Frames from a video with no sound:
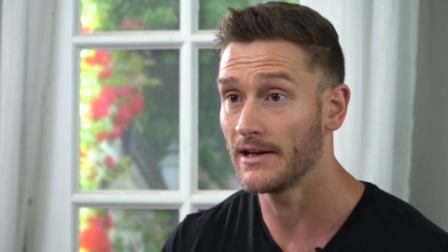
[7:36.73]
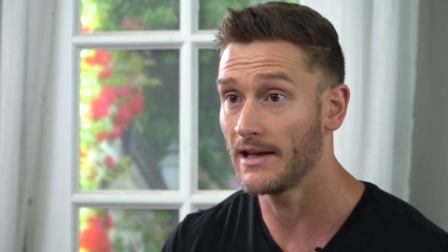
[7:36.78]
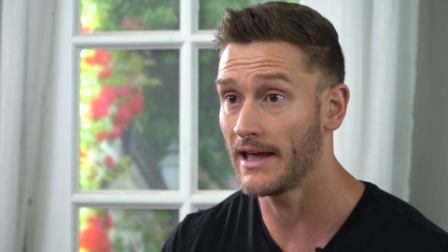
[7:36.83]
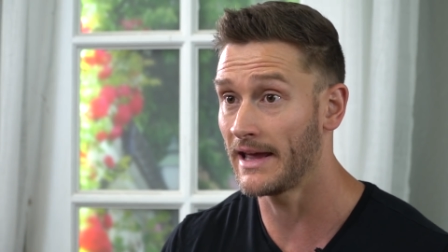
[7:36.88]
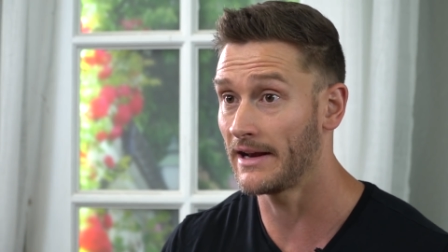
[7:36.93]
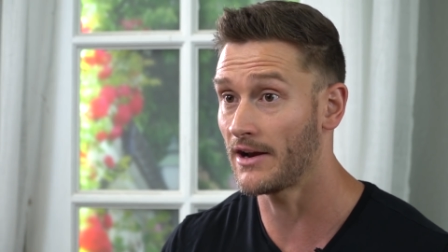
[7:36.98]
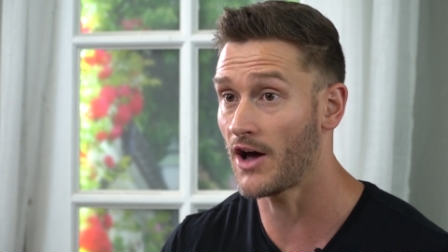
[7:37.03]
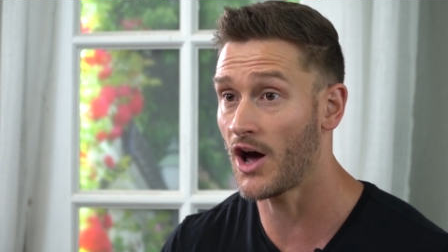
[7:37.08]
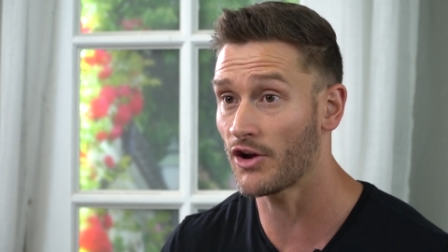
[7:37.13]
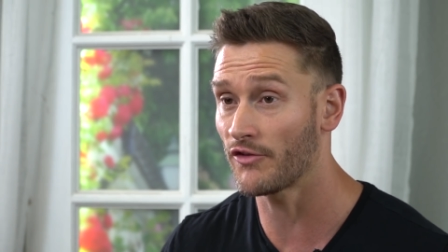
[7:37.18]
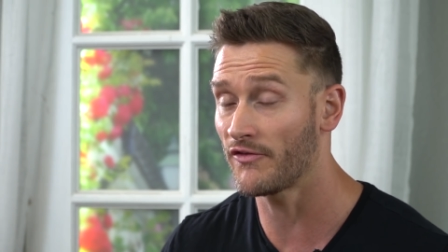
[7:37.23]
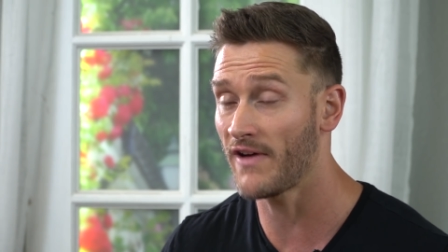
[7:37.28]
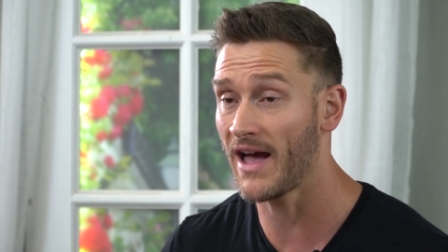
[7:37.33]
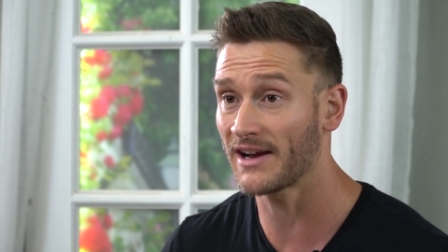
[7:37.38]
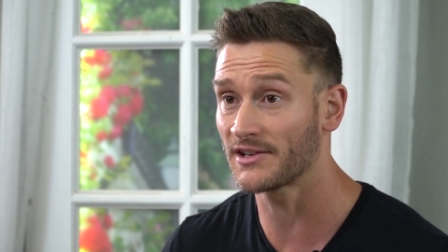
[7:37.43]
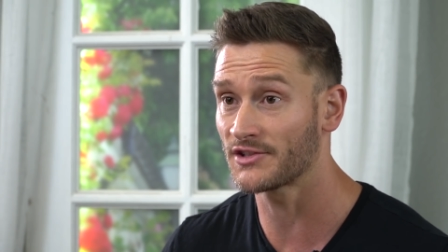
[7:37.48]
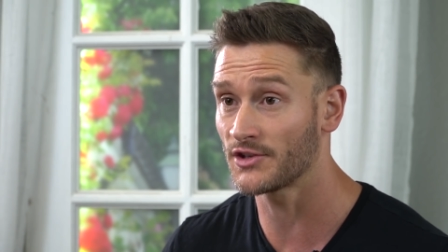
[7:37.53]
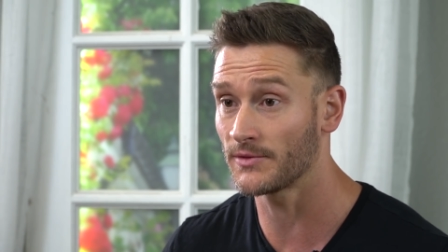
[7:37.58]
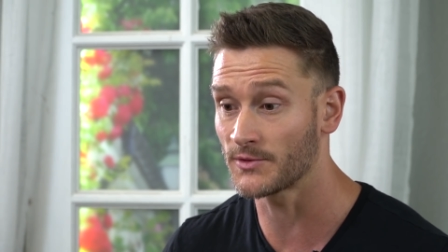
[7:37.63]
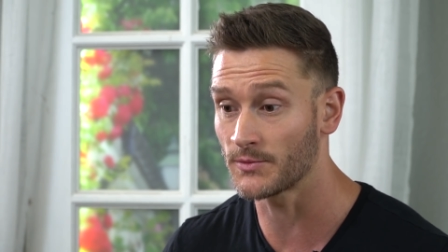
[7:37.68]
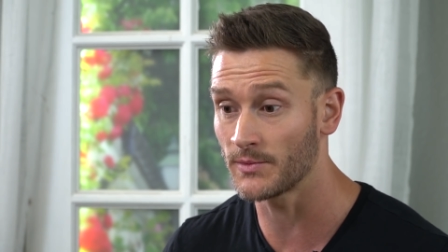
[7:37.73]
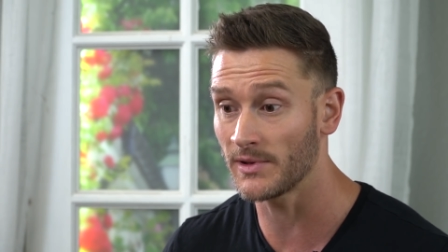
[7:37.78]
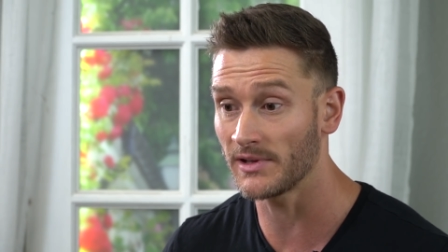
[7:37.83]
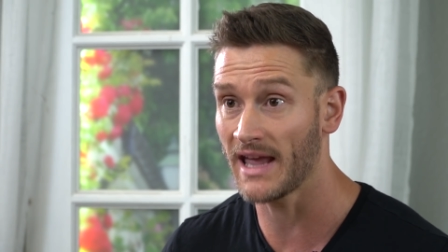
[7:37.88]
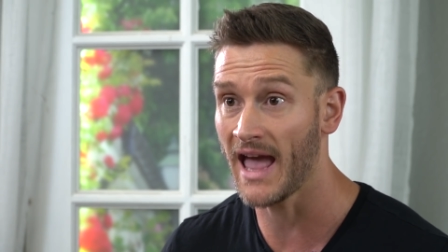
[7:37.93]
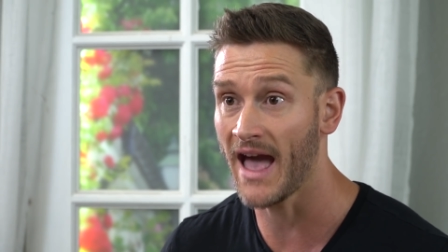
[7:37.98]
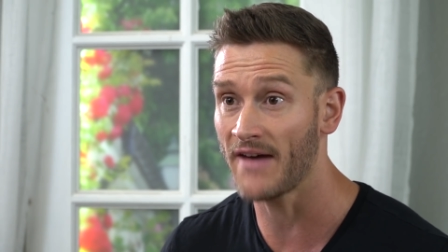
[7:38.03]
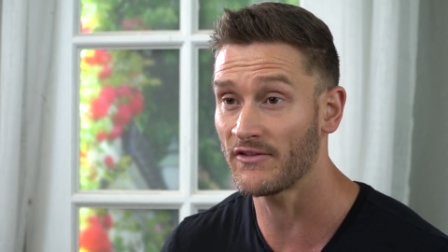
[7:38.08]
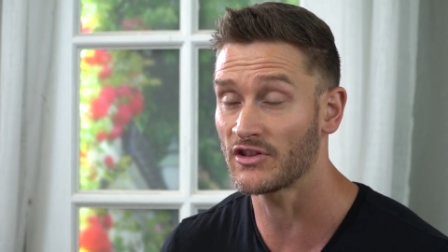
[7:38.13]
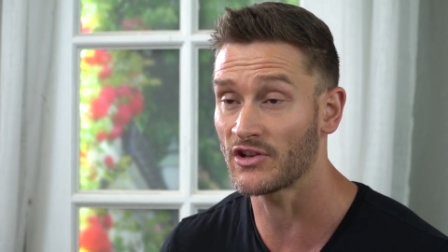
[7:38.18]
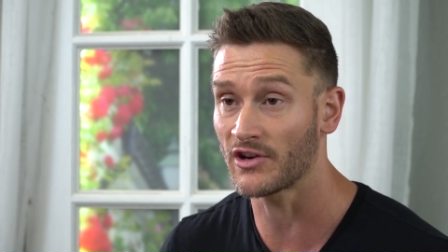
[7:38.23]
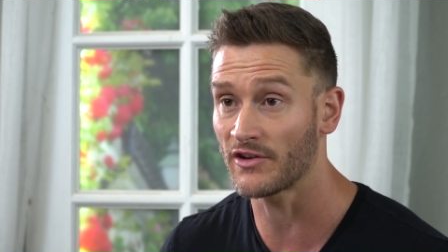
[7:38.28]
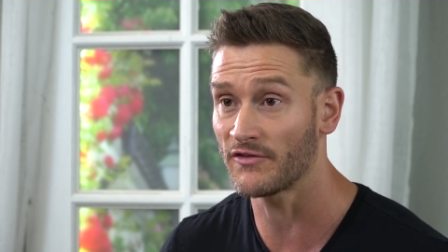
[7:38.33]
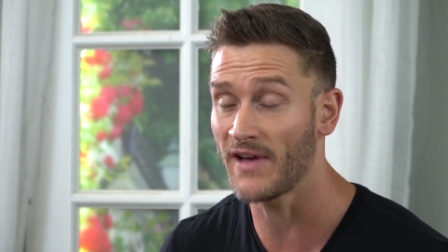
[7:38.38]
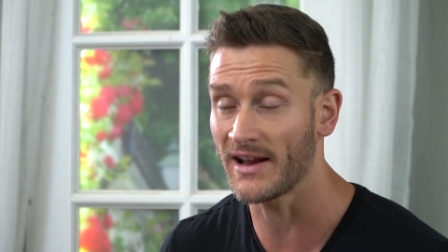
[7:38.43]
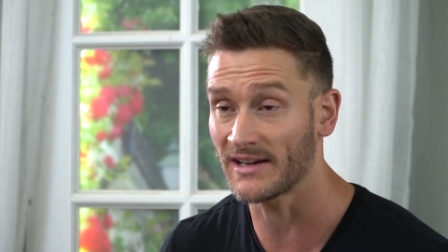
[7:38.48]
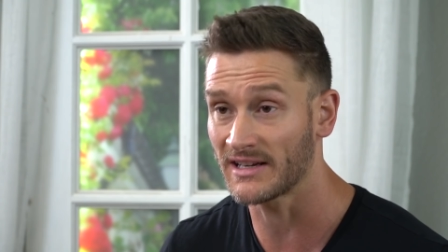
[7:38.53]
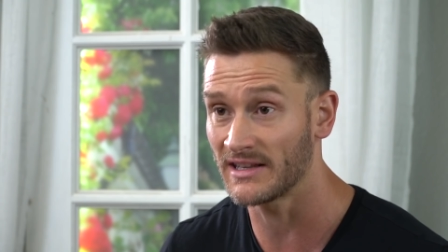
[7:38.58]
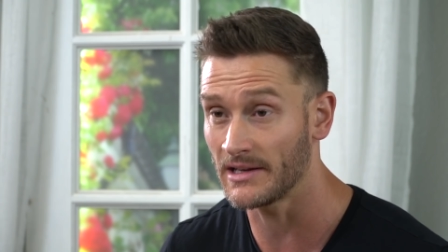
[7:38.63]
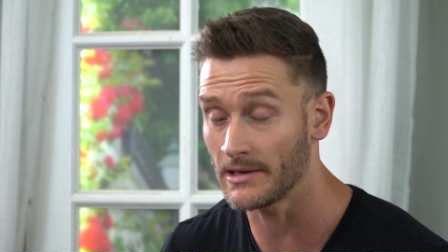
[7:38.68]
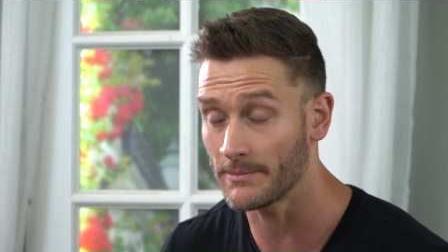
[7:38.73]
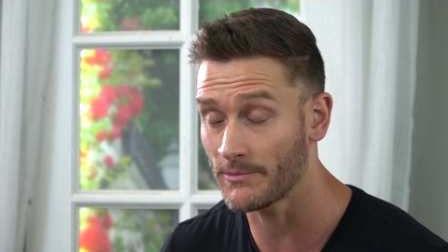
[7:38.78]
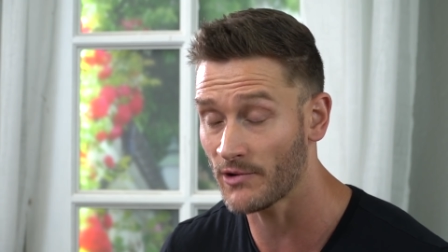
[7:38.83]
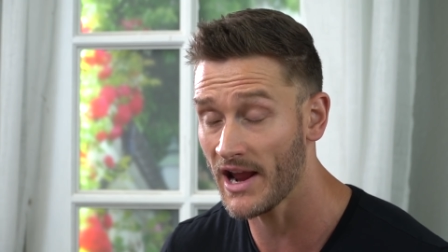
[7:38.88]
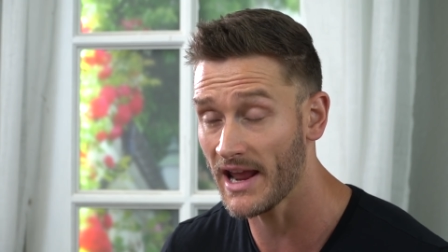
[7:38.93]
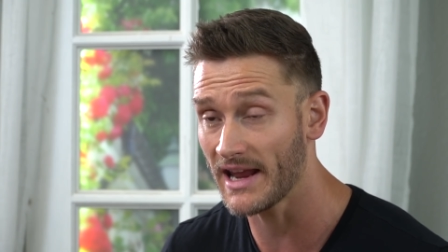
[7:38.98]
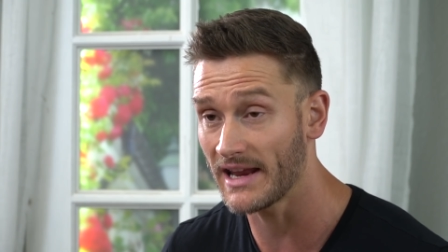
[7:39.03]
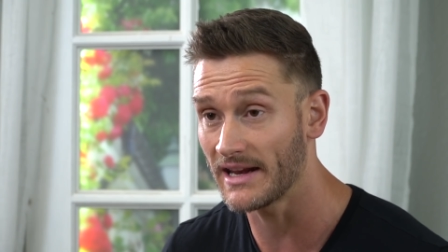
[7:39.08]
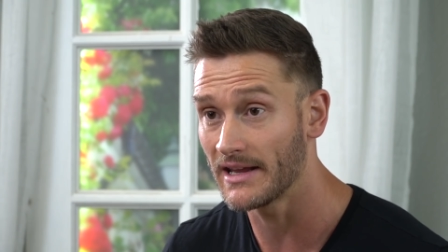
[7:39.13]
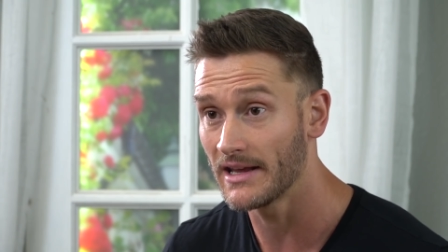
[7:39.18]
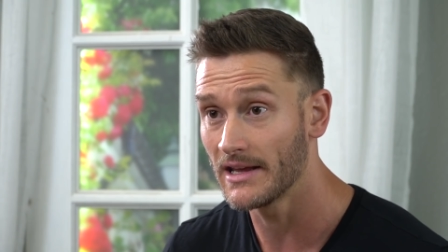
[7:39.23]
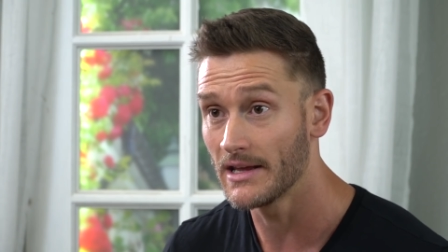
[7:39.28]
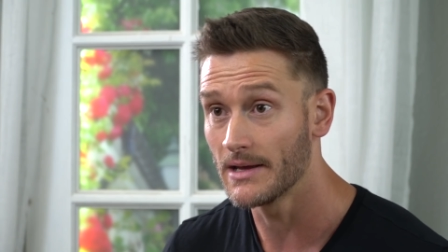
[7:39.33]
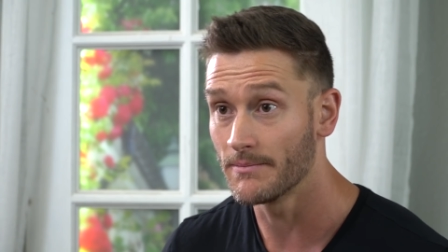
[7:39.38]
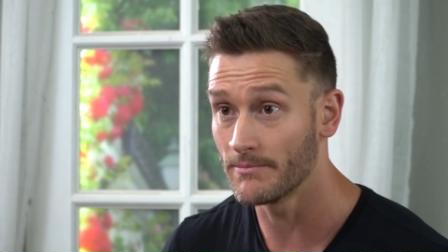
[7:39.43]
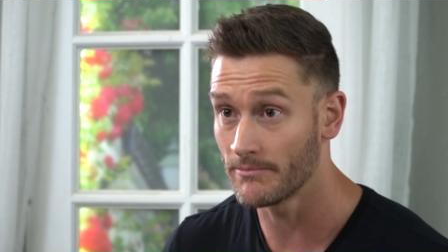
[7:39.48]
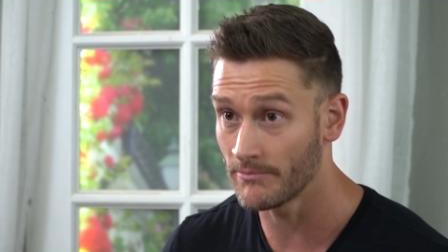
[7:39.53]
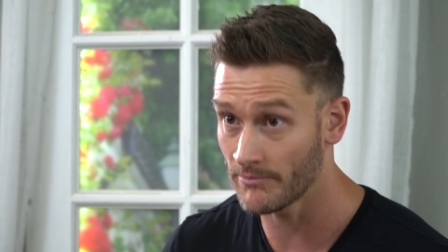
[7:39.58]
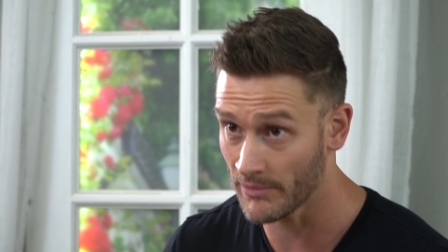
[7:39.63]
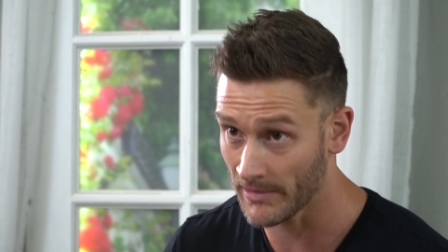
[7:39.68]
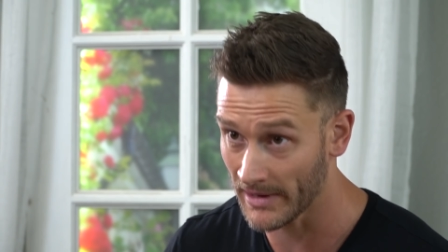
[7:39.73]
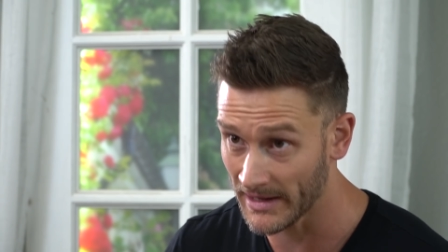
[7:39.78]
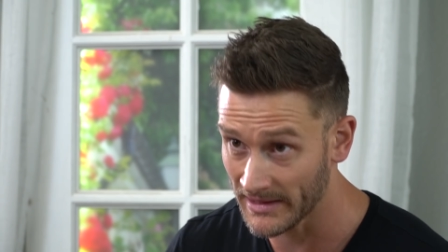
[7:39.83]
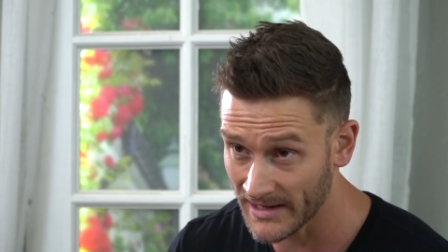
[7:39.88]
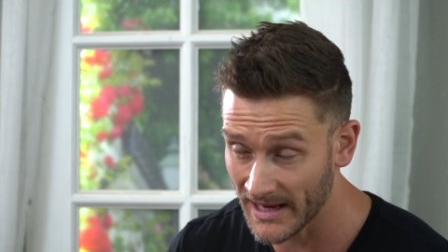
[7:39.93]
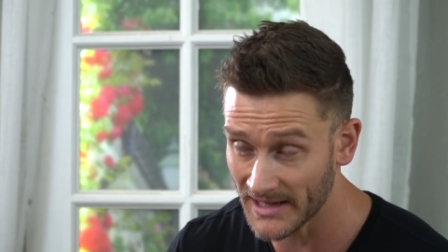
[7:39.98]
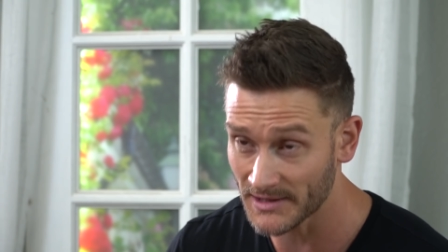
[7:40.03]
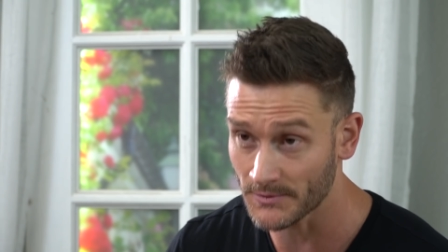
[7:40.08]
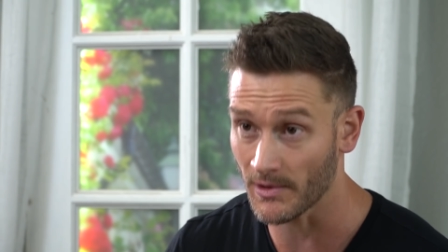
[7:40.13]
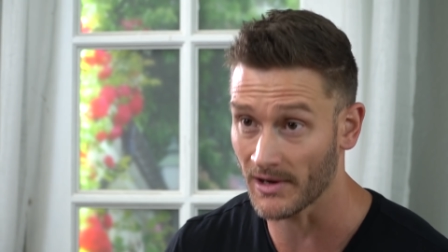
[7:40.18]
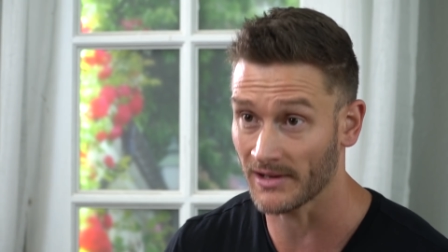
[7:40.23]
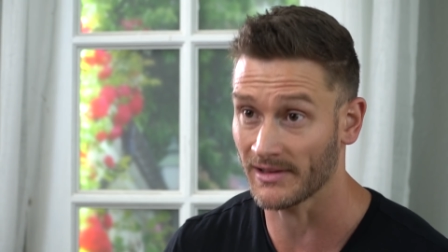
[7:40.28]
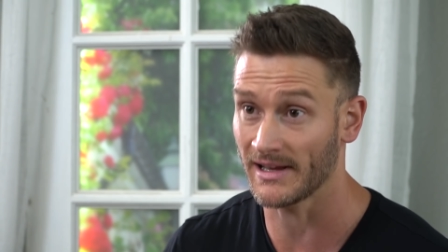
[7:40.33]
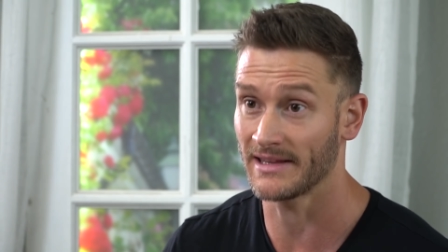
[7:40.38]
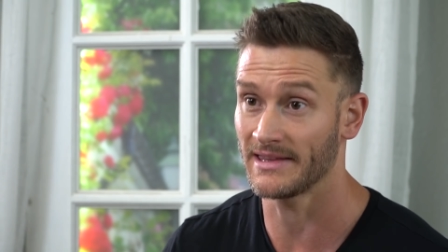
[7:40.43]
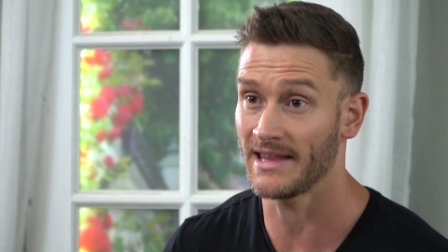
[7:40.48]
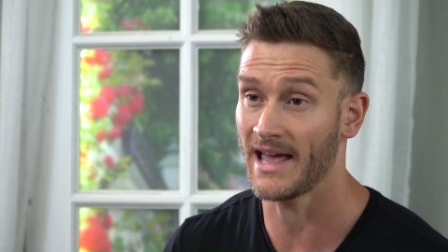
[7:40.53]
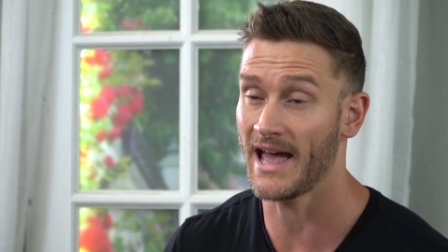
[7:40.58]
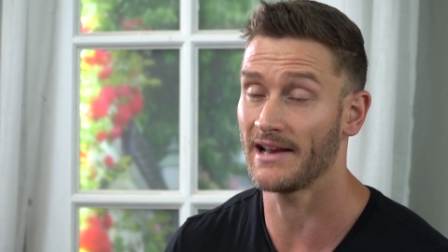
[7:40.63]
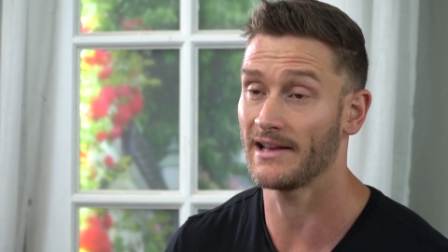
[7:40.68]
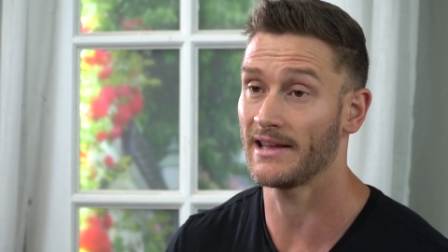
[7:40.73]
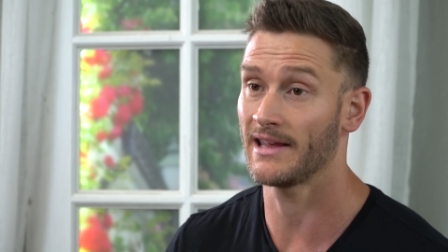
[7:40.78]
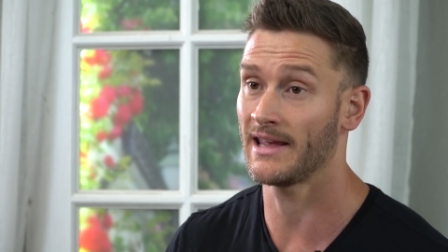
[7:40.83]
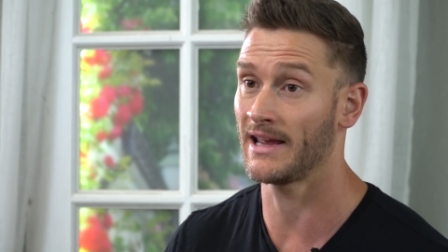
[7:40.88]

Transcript: and autophagosomes really having their effect in the brain. But it does work like that.